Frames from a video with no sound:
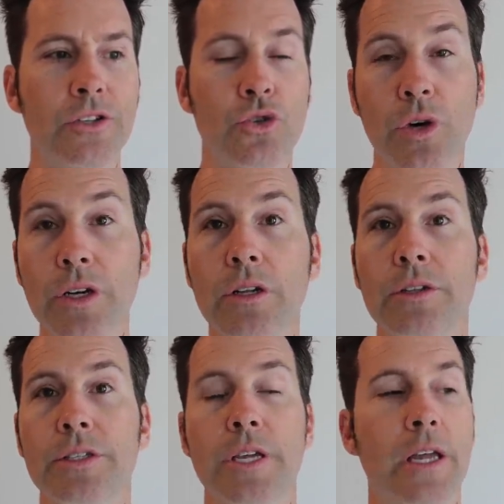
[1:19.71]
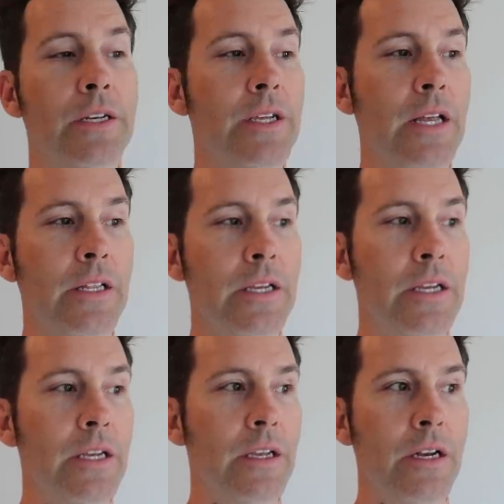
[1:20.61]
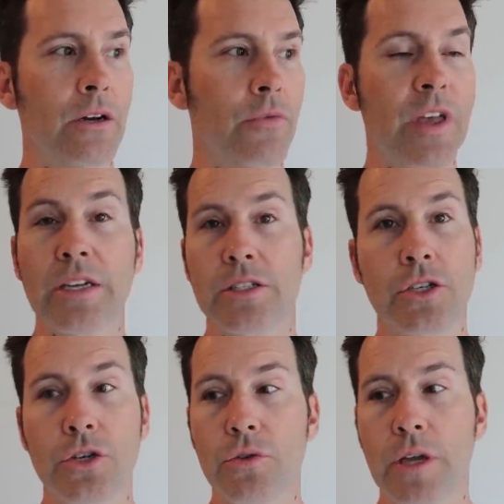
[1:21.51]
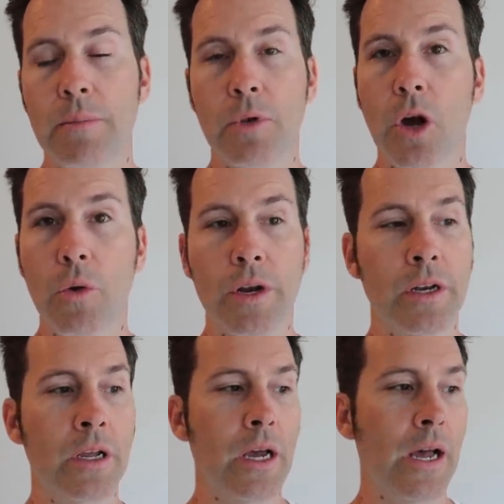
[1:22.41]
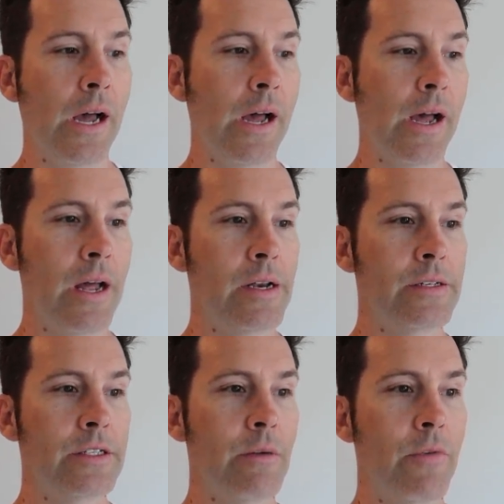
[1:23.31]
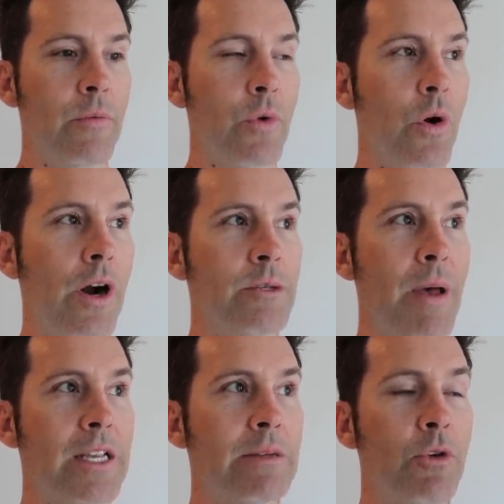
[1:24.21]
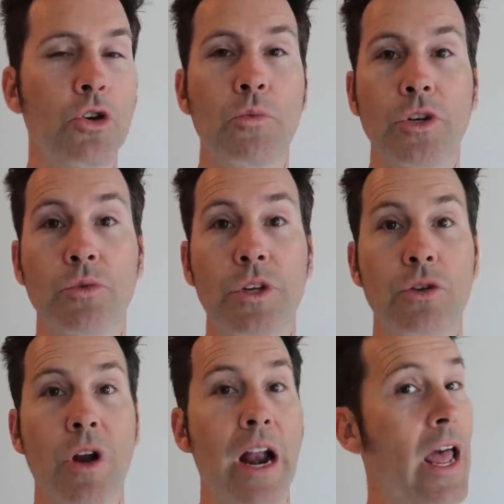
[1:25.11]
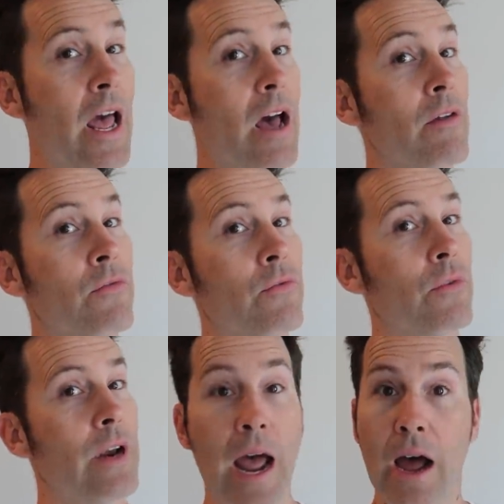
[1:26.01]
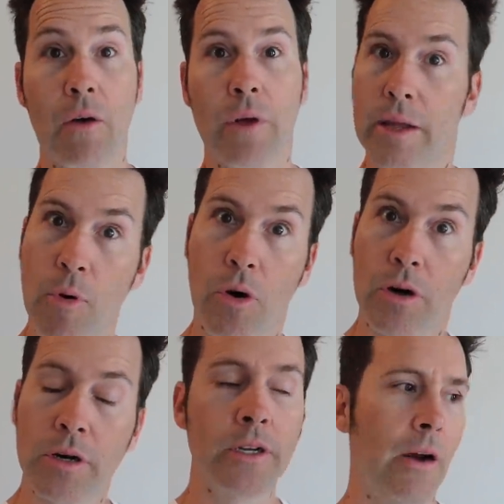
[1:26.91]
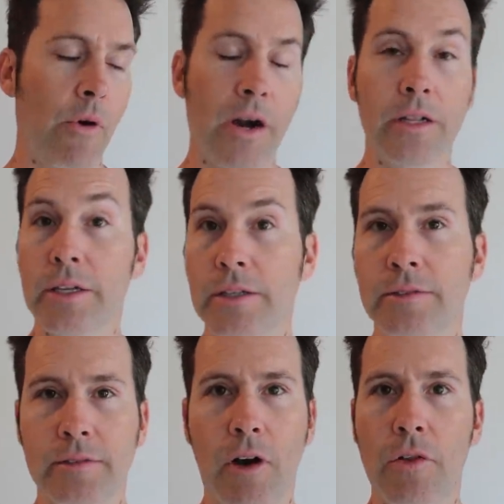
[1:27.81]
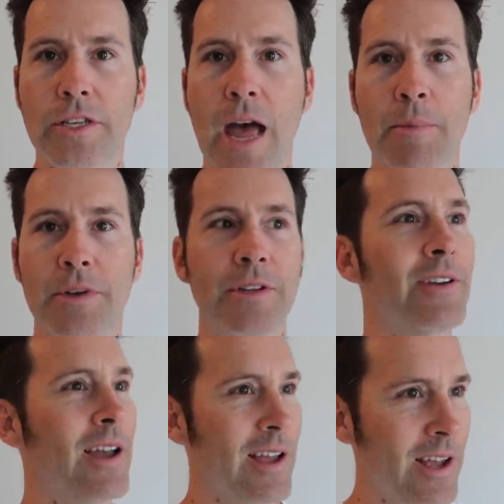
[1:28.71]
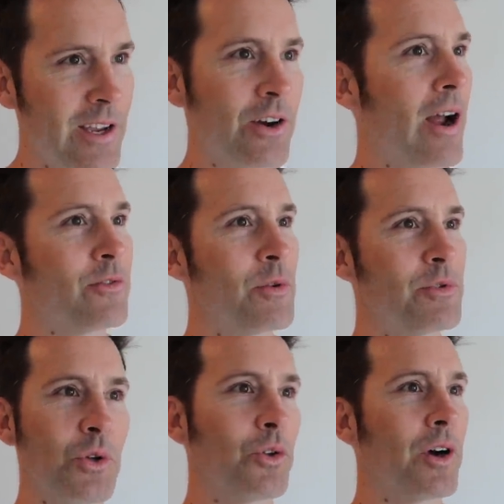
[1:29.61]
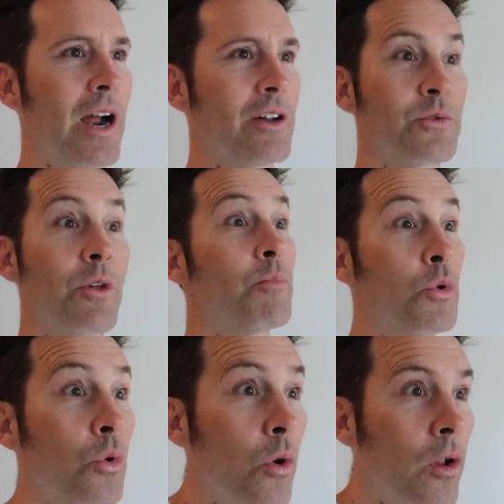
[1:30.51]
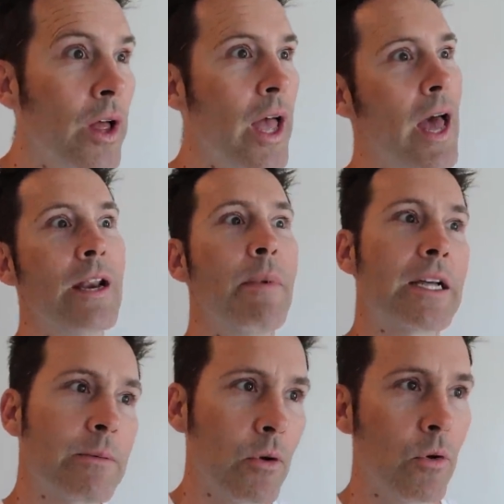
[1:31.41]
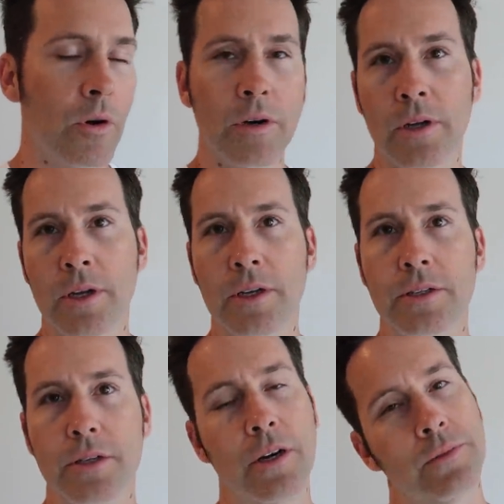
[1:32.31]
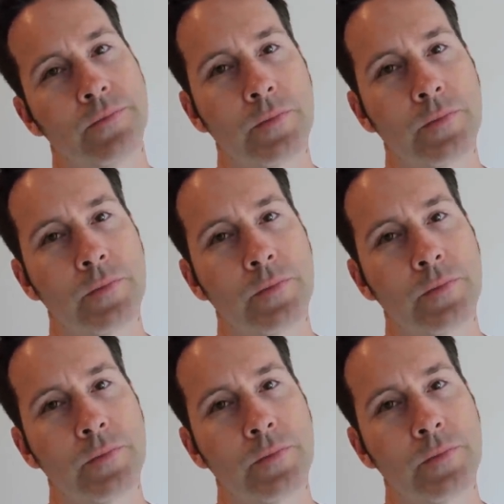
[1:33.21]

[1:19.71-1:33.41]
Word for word: drills and daily, you know, things to do, keep them going, and some of it requires basketball hoop, which we do not have now anymore. Ironically, all this happened a year after we sold our house with a pool and a basketball court, so